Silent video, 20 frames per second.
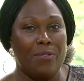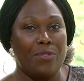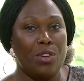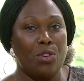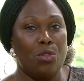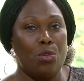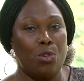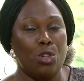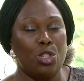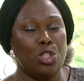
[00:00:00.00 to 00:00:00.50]
the
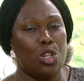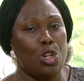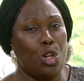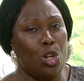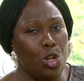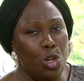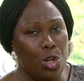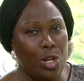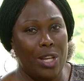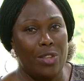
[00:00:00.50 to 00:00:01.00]
court should
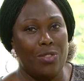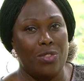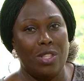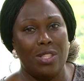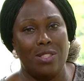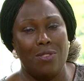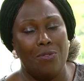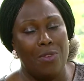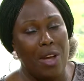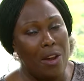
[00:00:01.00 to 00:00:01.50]
look at the
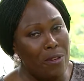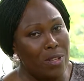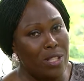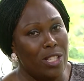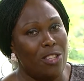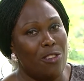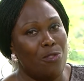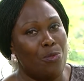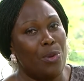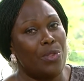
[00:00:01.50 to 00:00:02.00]

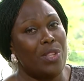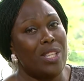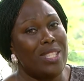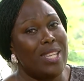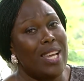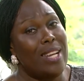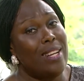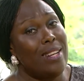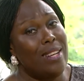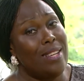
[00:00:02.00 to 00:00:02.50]
severity of what the
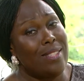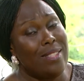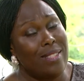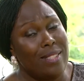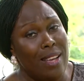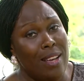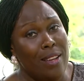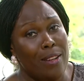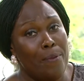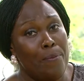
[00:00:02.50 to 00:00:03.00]
tenant has
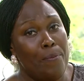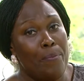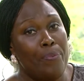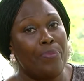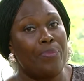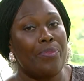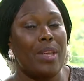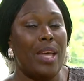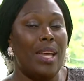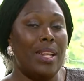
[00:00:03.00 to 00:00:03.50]
done
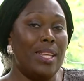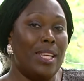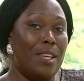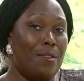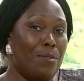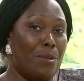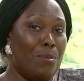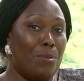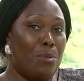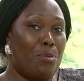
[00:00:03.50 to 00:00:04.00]
and give
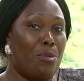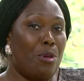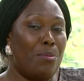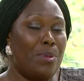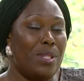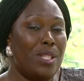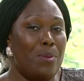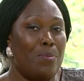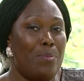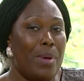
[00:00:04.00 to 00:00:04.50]
them the
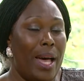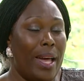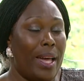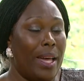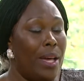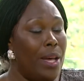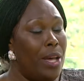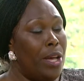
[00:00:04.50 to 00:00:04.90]
property back.